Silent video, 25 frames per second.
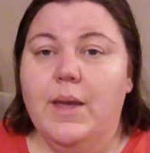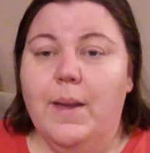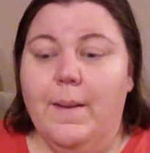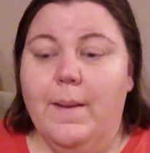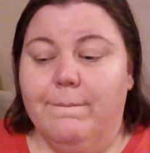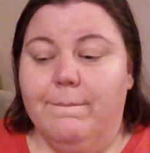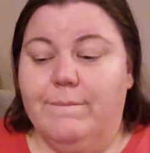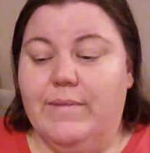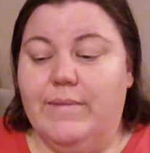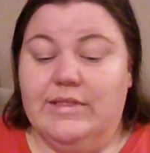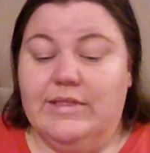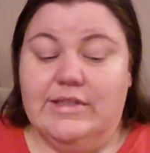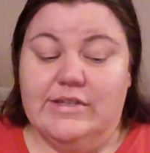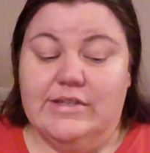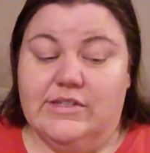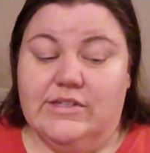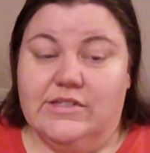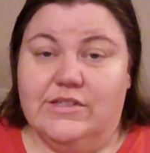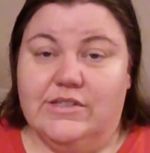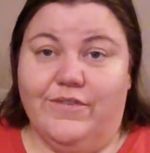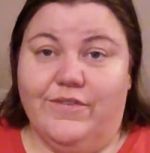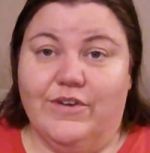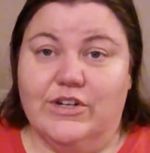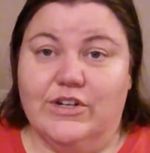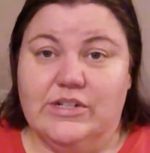But this is
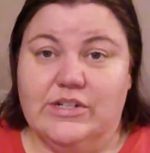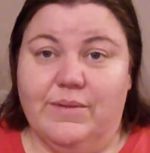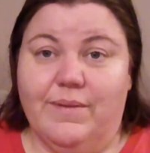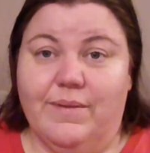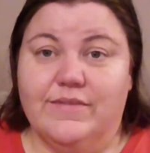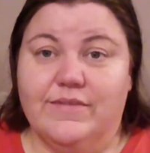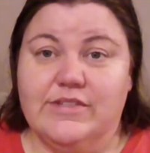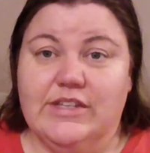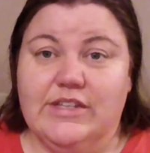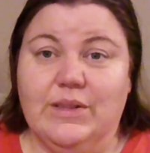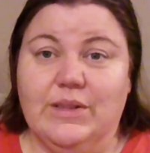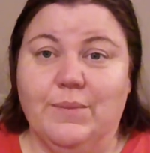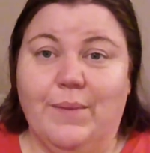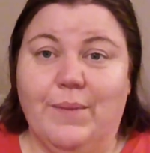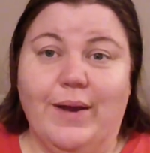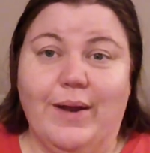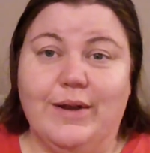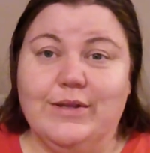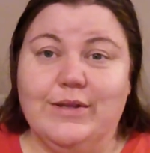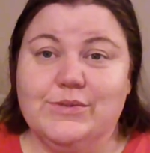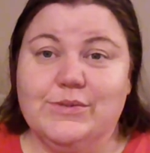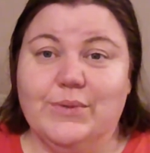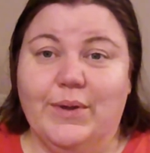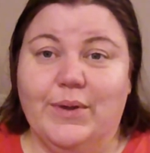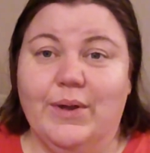the first time I've seen the potting
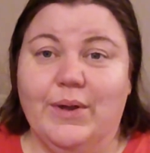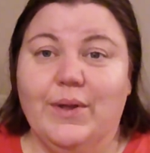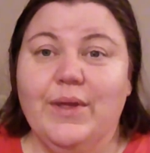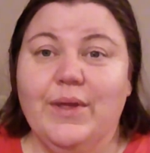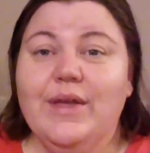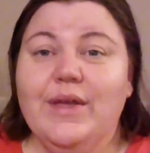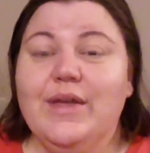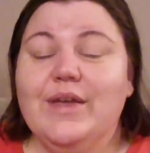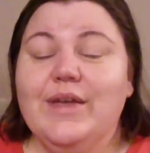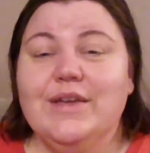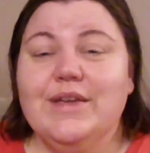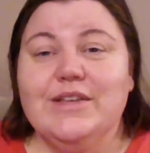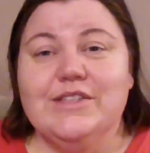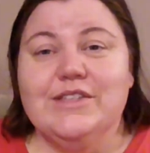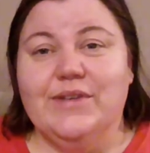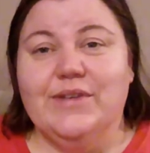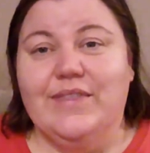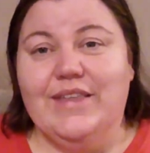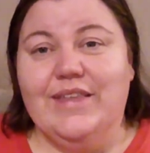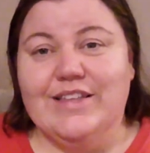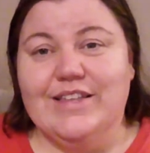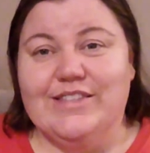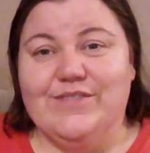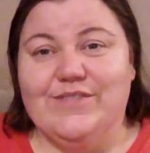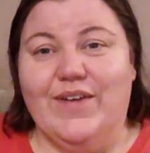soil. So I
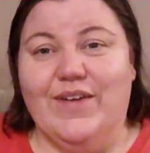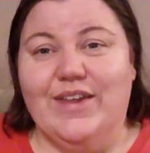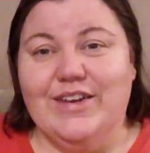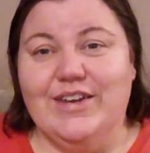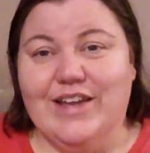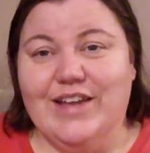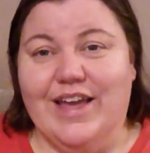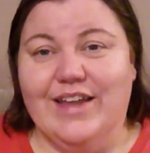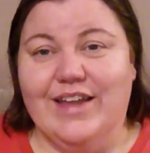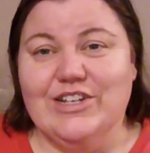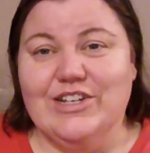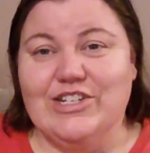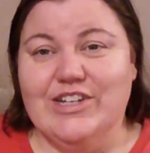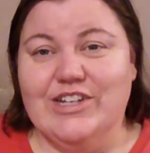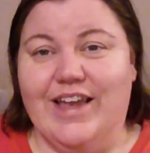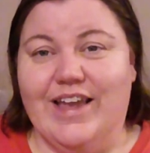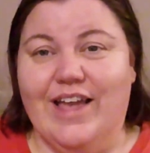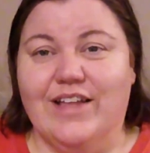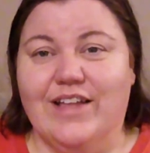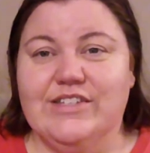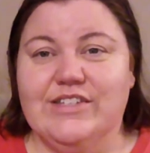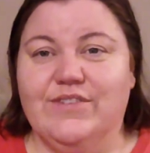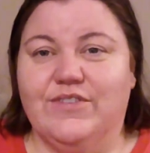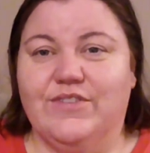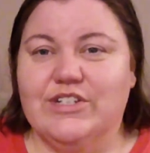think it's fun to kind of check
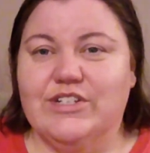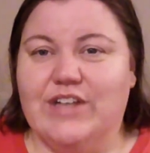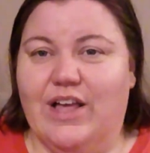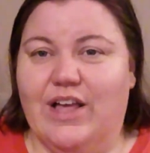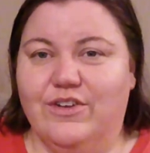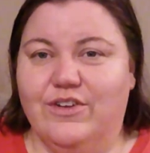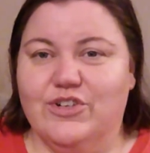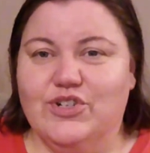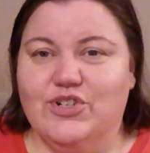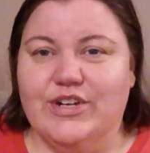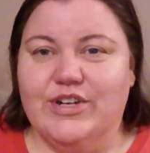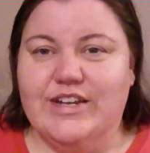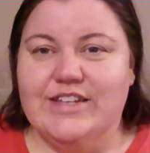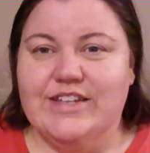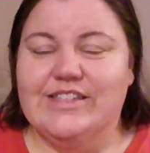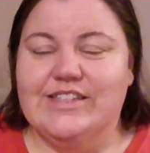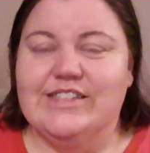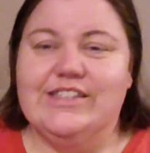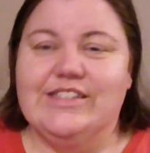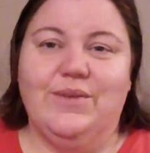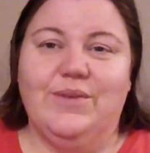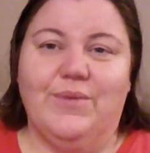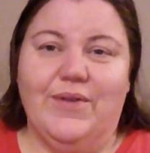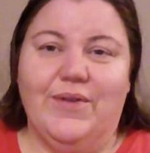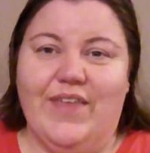out different Dollar Trees and
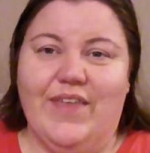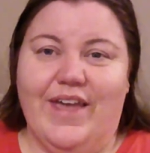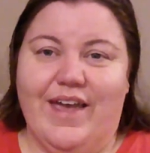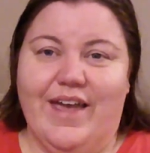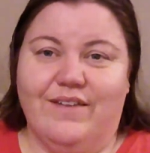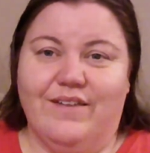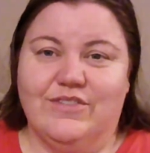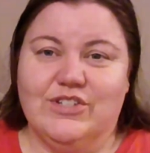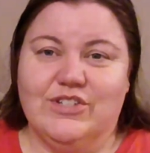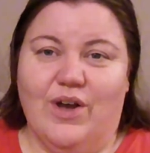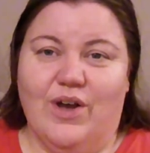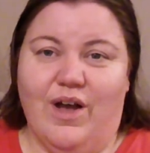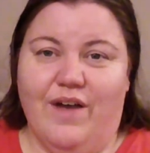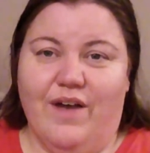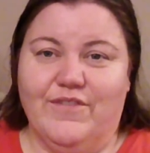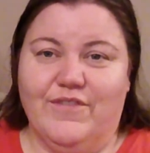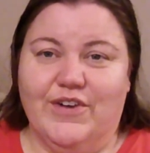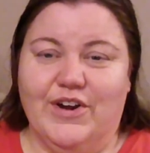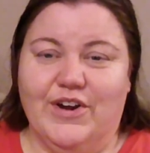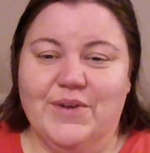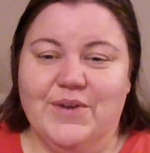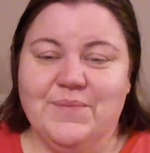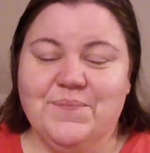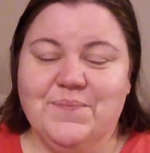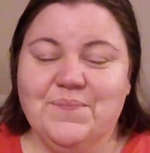see what they have to
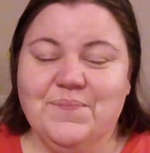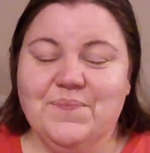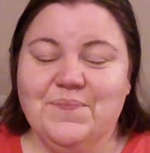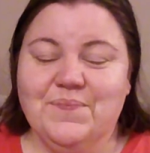offer.